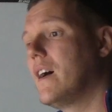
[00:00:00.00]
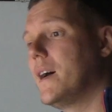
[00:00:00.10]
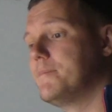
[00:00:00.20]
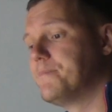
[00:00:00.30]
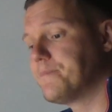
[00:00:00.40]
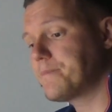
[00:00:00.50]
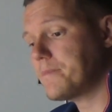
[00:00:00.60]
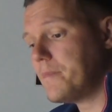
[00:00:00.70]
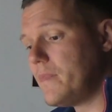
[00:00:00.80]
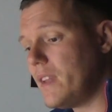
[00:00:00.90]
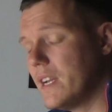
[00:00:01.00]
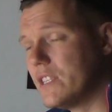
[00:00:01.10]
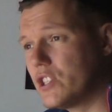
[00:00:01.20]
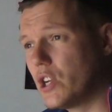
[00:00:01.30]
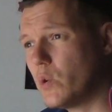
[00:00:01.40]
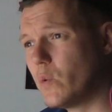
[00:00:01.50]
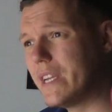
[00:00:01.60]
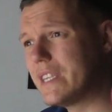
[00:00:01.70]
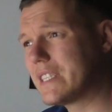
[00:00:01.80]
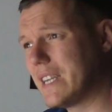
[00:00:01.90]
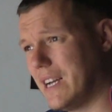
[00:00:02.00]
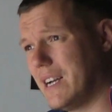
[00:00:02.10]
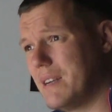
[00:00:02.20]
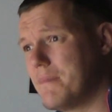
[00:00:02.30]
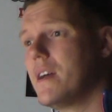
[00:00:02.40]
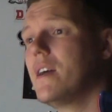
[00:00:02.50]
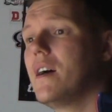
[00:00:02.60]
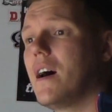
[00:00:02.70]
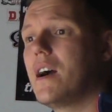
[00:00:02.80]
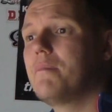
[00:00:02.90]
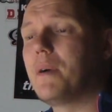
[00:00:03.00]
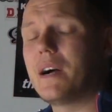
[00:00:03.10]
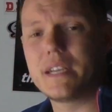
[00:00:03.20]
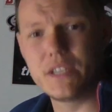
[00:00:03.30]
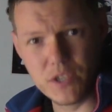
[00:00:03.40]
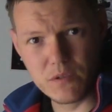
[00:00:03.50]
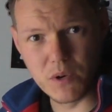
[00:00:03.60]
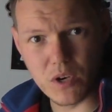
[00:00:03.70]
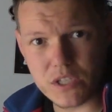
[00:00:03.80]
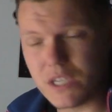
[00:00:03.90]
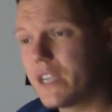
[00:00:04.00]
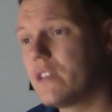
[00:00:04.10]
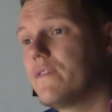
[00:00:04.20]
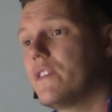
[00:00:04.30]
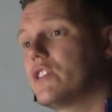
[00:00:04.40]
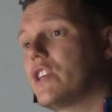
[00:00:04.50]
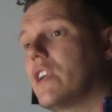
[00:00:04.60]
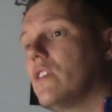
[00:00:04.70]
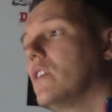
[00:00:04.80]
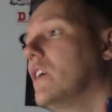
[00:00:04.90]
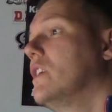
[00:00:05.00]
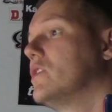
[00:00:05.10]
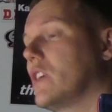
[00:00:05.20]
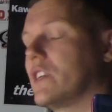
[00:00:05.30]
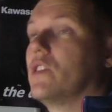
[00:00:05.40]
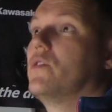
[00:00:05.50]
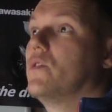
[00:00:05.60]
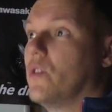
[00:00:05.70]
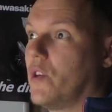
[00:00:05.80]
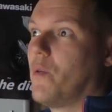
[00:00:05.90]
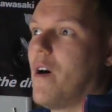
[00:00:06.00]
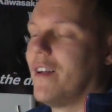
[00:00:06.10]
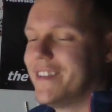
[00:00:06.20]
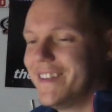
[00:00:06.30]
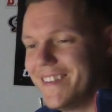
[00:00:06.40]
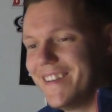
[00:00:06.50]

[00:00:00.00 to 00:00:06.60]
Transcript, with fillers: Um, in two weeks' time, I'm buying a new motorcycle for the channel, so that's another one.